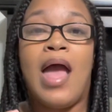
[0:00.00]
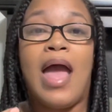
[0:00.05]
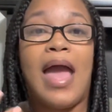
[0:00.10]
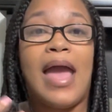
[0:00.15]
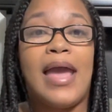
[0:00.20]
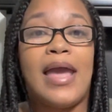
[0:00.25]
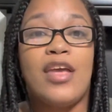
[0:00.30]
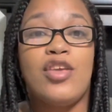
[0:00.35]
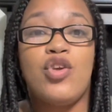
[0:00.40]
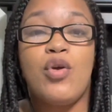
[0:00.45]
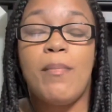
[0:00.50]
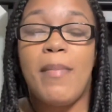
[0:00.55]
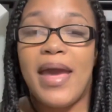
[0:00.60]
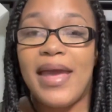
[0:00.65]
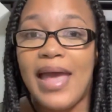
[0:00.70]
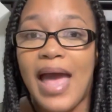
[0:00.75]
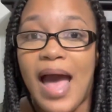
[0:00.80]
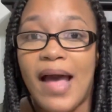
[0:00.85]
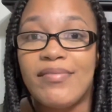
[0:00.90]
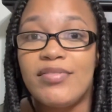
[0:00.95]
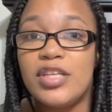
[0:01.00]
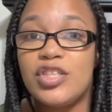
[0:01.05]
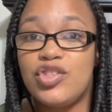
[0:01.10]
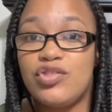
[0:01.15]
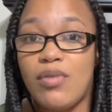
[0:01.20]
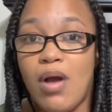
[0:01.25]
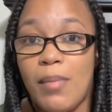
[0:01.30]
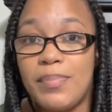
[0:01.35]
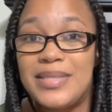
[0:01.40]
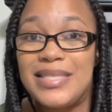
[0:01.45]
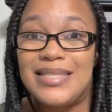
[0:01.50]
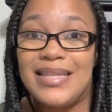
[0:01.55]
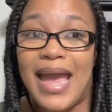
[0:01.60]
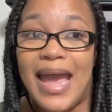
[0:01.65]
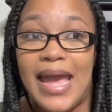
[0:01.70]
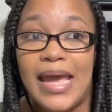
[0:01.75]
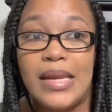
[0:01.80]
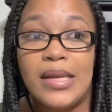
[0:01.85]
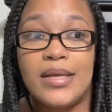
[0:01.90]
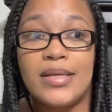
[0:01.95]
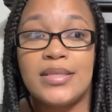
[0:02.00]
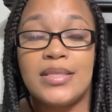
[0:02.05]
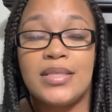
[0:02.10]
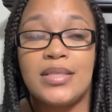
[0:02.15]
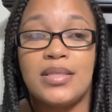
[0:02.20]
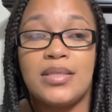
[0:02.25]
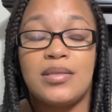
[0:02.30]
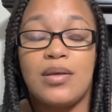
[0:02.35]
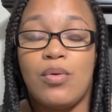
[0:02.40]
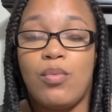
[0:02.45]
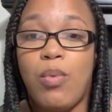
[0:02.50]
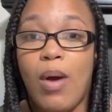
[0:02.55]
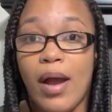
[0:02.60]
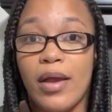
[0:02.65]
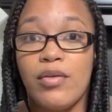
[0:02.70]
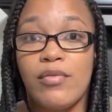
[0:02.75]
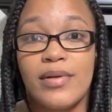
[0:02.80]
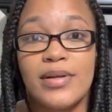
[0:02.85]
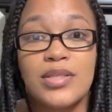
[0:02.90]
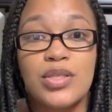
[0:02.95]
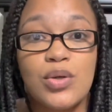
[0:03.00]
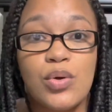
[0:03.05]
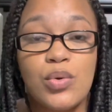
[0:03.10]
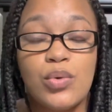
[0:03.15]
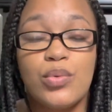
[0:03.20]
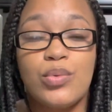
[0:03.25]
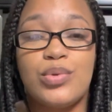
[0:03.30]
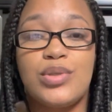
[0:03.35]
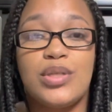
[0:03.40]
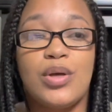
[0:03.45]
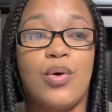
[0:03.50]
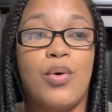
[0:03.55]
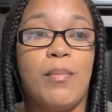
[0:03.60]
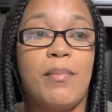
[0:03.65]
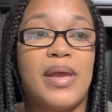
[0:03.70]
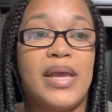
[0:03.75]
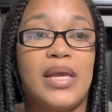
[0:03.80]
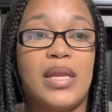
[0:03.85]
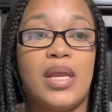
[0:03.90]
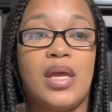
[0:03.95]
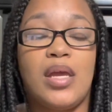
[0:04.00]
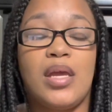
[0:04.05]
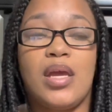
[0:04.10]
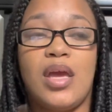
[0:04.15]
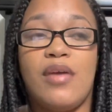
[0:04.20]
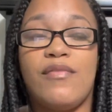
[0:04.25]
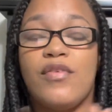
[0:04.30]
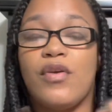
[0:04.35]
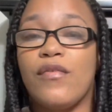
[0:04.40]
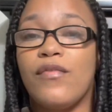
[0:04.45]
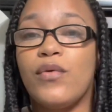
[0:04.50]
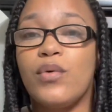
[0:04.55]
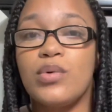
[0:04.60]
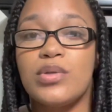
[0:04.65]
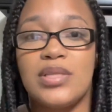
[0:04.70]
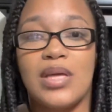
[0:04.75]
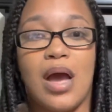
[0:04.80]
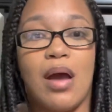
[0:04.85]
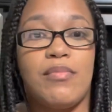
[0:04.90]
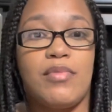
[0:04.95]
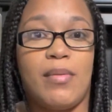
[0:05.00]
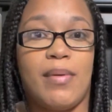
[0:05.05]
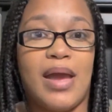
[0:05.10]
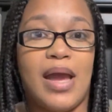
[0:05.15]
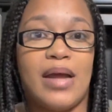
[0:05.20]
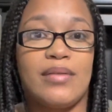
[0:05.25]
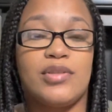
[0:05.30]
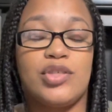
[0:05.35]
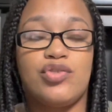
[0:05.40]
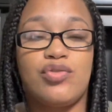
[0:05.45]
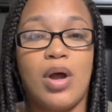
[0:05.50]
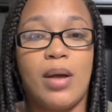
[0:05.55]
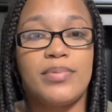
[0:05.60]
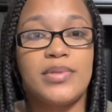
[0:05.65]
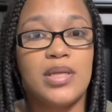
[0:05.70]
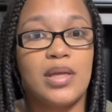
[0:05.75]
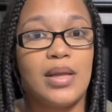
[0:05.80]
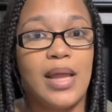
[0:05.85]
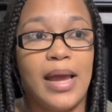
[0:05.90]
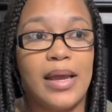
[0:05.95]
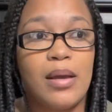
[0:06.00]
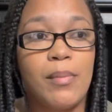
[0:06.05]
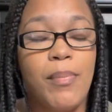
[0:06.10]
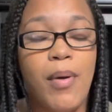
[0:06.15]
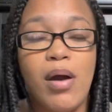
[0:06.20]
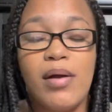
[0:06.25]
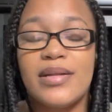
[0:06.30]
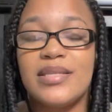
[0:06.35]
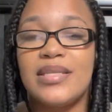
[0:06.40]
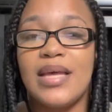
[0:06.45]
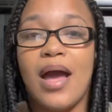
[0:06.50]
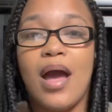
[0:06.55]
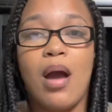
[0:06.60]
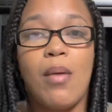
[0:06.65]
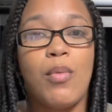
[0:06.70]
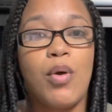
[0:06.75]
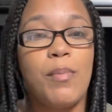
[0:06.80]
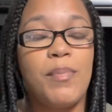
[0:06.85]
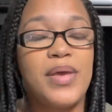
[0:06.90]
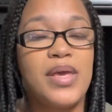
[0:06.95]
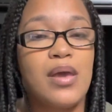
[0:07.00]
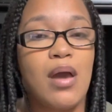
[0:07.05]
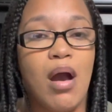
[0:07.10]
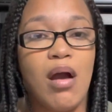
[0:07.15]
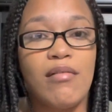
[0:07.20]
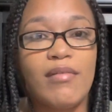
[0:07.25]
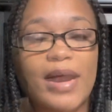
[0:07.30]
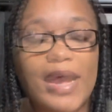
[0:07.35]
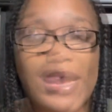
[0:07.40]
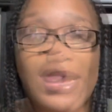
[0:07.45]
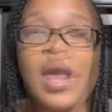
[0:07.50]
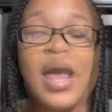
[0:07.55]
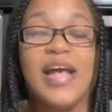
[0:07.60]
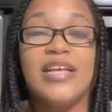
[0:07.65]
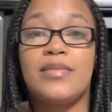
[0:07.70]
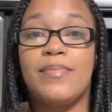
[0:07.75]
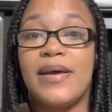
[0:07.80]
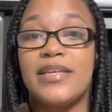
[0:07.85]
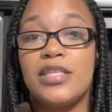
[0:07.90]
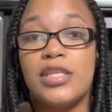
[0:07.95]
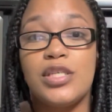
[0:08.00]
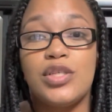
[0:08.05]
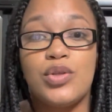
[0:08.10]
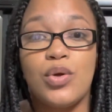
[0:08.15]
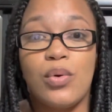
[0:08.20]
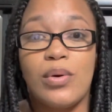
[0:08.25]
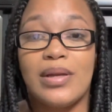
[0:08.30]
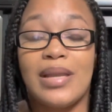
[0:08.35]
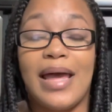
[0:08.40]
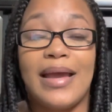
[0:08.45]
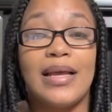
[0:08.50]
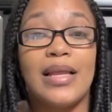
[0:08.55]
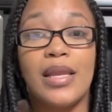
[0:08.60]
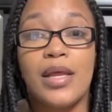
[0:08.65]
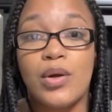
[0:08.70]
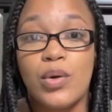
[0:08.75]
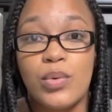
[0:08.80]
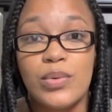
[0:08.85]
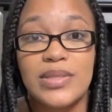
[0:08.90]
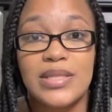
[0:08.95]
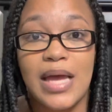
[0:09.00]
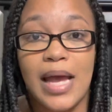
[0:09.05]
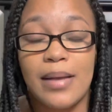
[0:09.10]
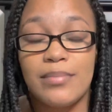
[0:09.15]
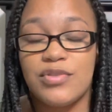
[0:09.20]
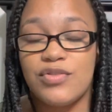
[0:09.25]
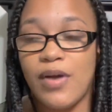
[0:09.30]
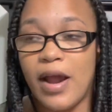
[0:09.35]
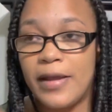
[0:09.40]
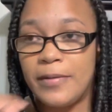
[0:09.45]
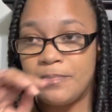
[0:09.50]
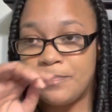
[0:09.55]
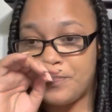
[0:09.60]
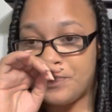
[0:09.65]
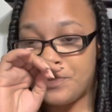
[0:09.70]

And you may have to drop status while you're in school. So meaning if you're full-time, you might have to drop to like part-time or PRN, especially during like clinical times, right?